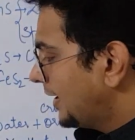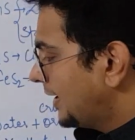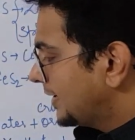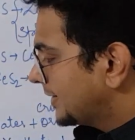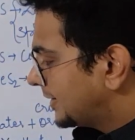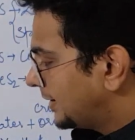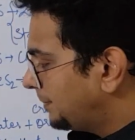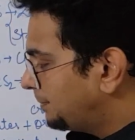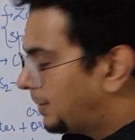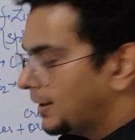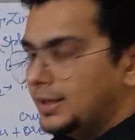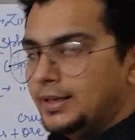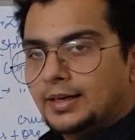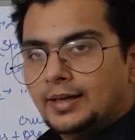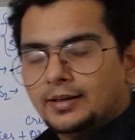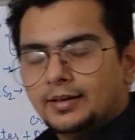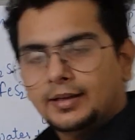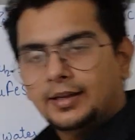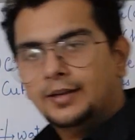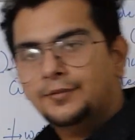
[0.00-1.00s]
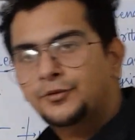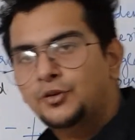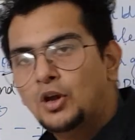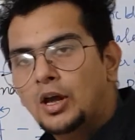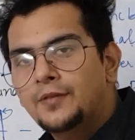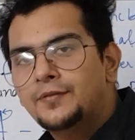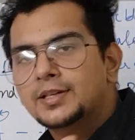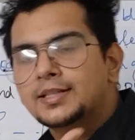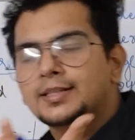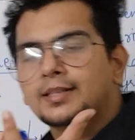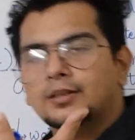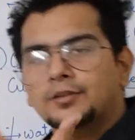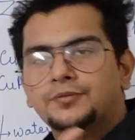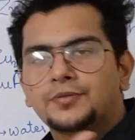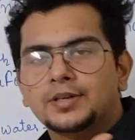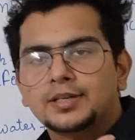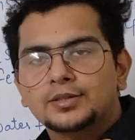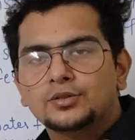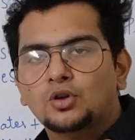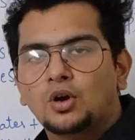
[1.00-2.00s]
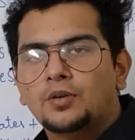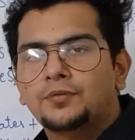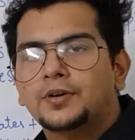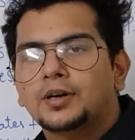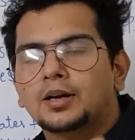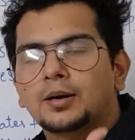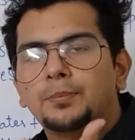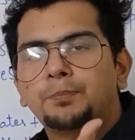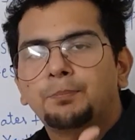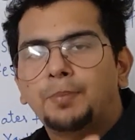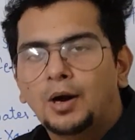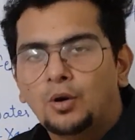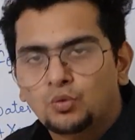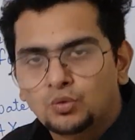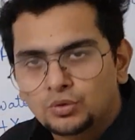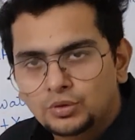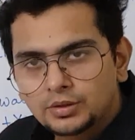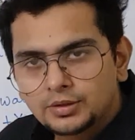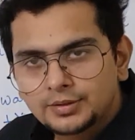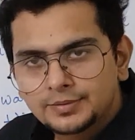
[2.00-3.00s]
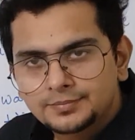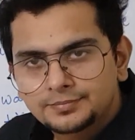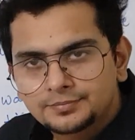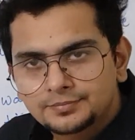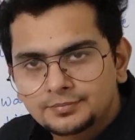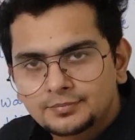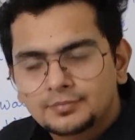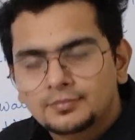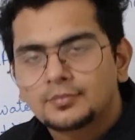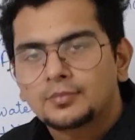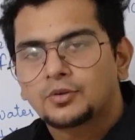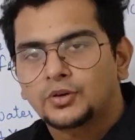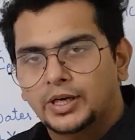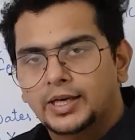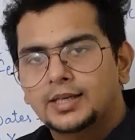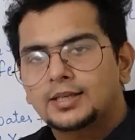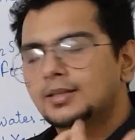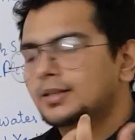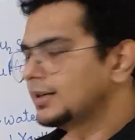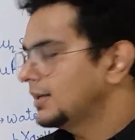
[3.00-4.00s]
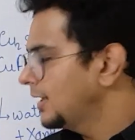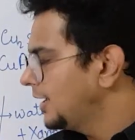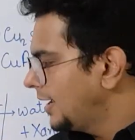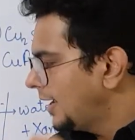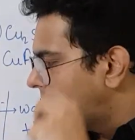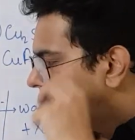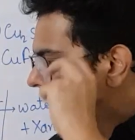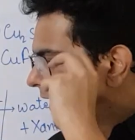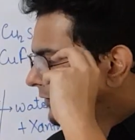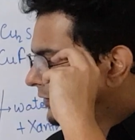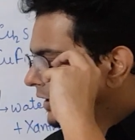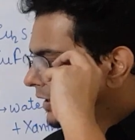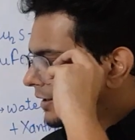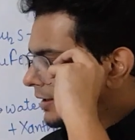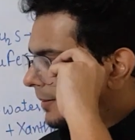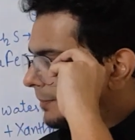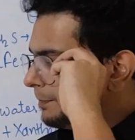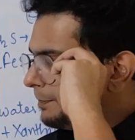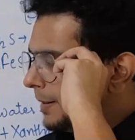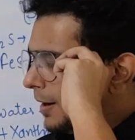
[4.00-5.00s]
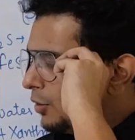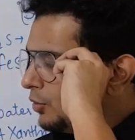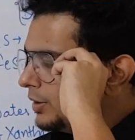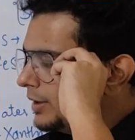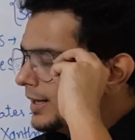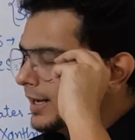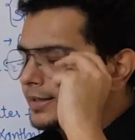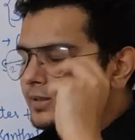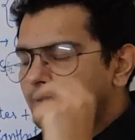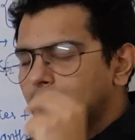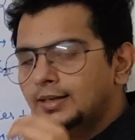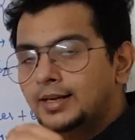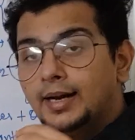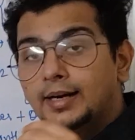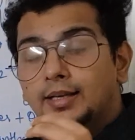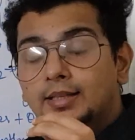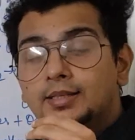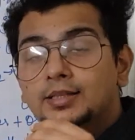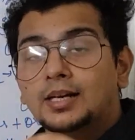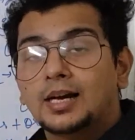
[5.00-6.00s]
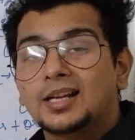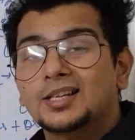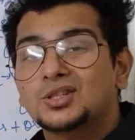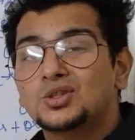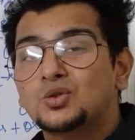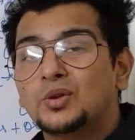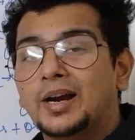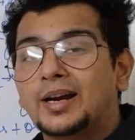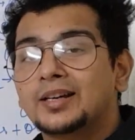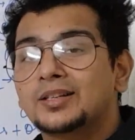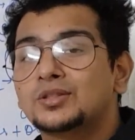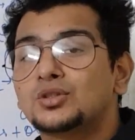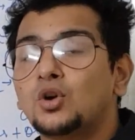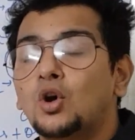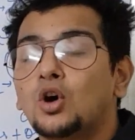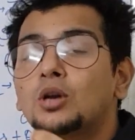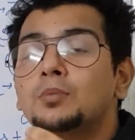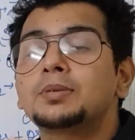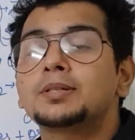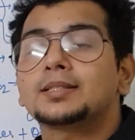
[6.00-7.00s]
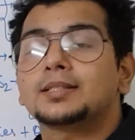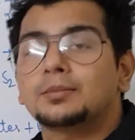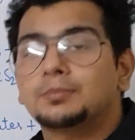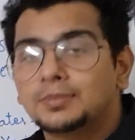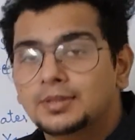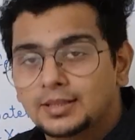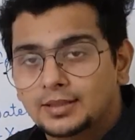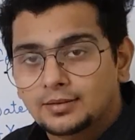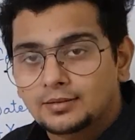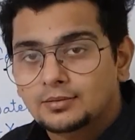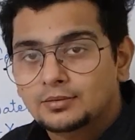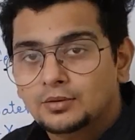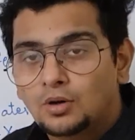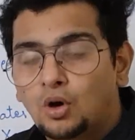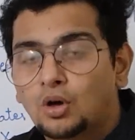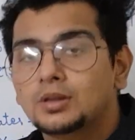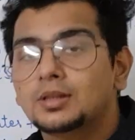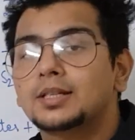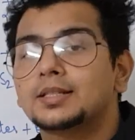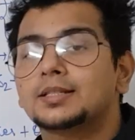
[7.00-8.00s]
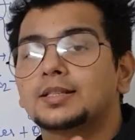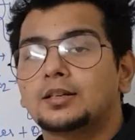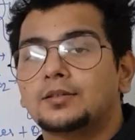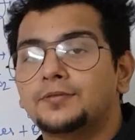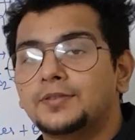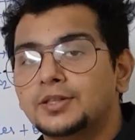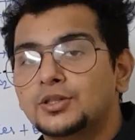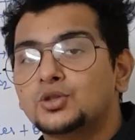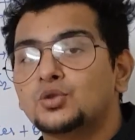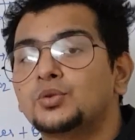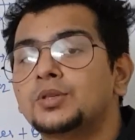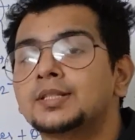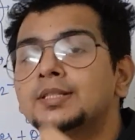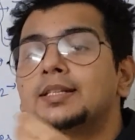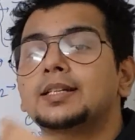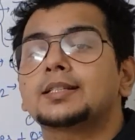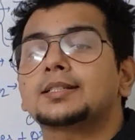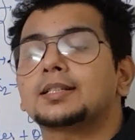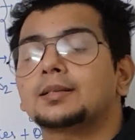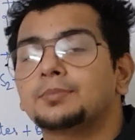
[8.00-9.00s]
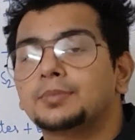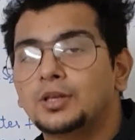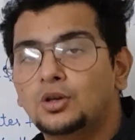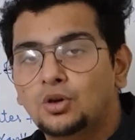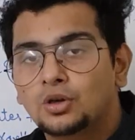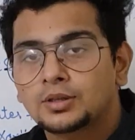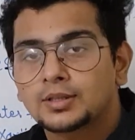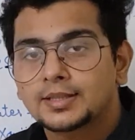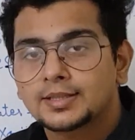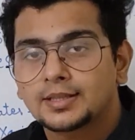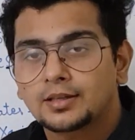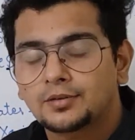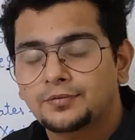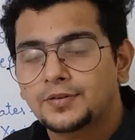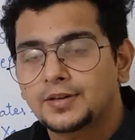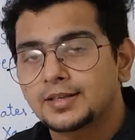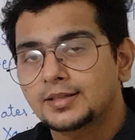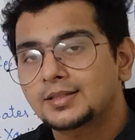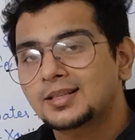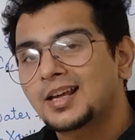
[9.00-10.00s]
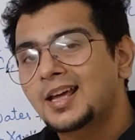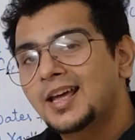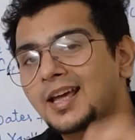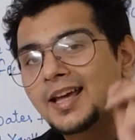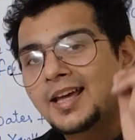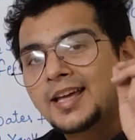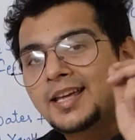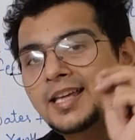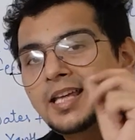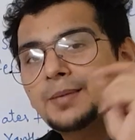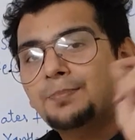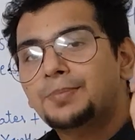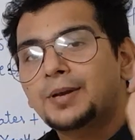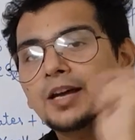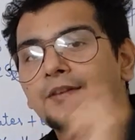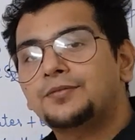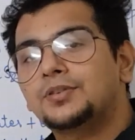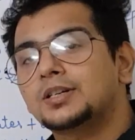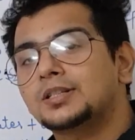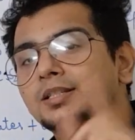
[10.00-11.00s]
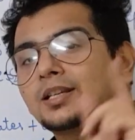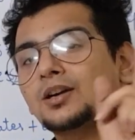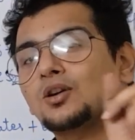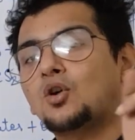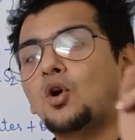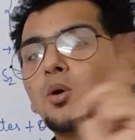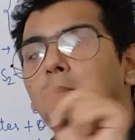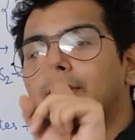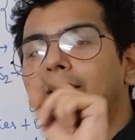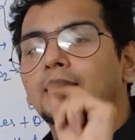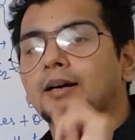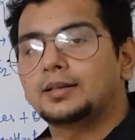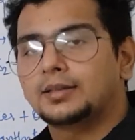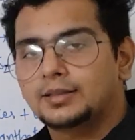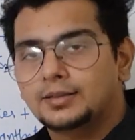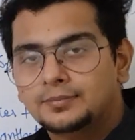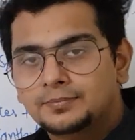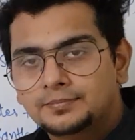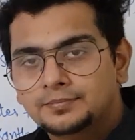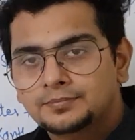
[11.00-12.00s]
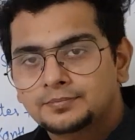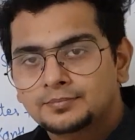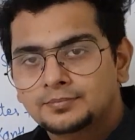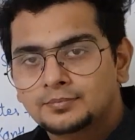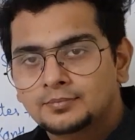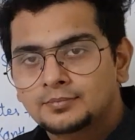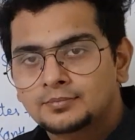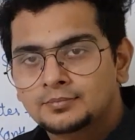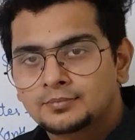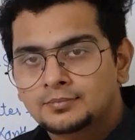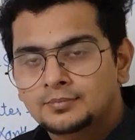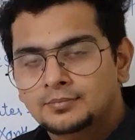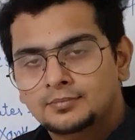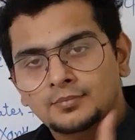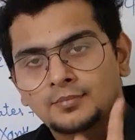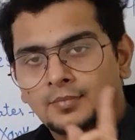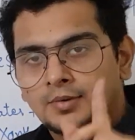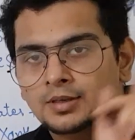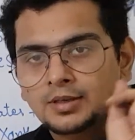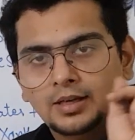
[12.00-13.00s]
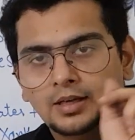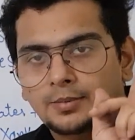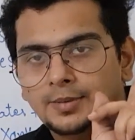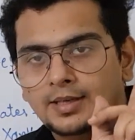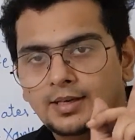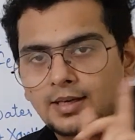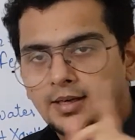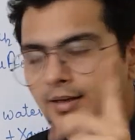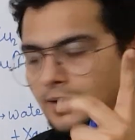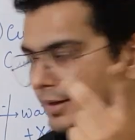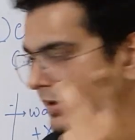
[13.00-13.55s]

Simple here. If you have a surface of a compound, right? And if the compound get a chance to absorb something on the surface, to stick something on the surface, he prefers the common ion.